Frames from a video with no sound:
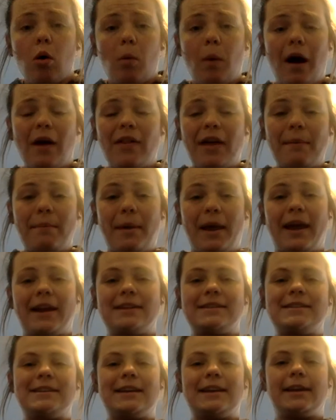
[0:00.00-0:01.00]
While that pan
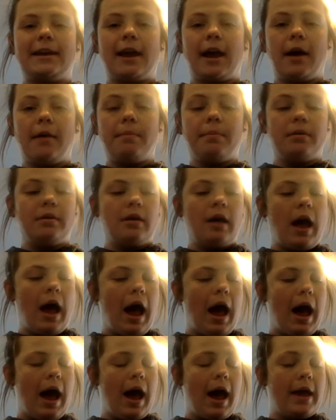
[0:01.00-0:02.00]
is heating up,
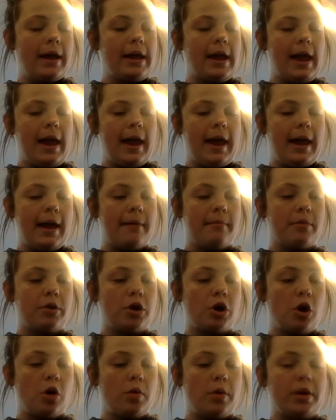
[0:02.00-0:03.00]
I am
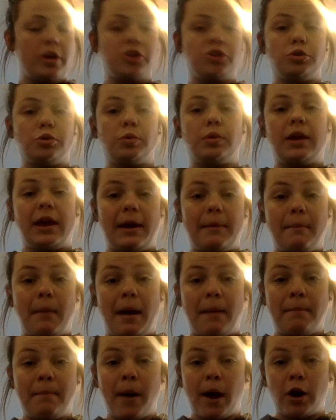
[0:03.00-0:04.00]
going to get
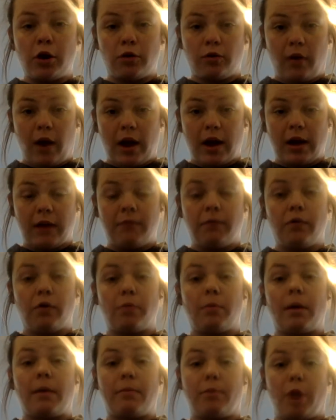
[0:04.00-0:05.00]
my butter ready for
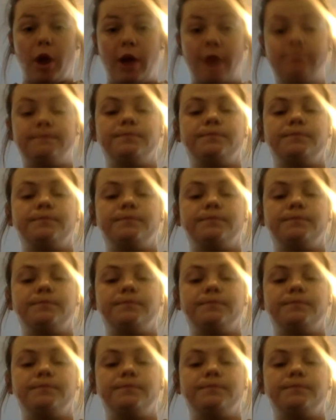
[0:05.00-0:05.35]
my bread.